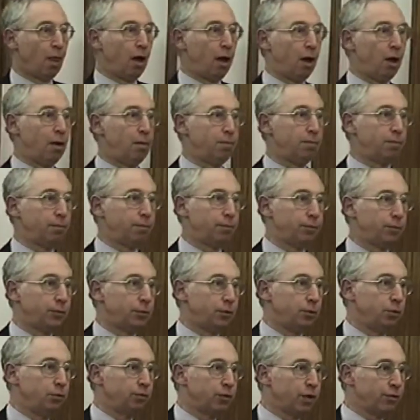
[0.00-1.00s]
Um,
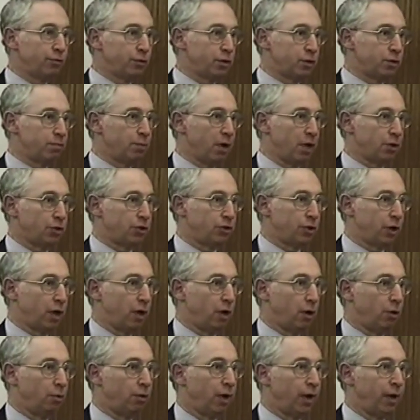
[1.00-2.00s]
you've given us much to go
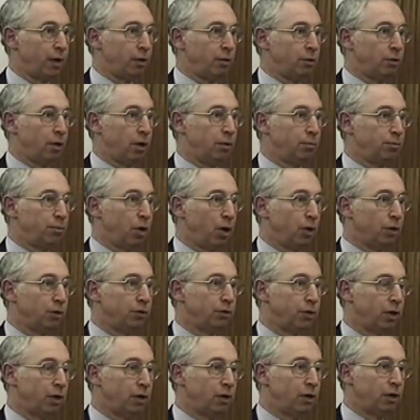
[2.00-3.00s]
away and, and
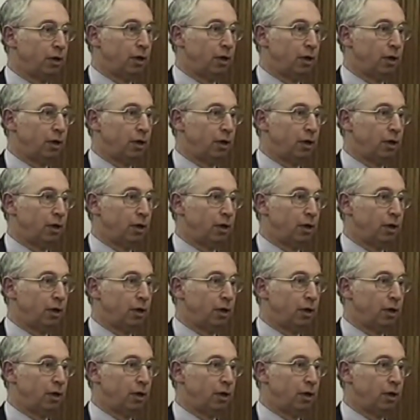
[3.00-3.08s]
ponder,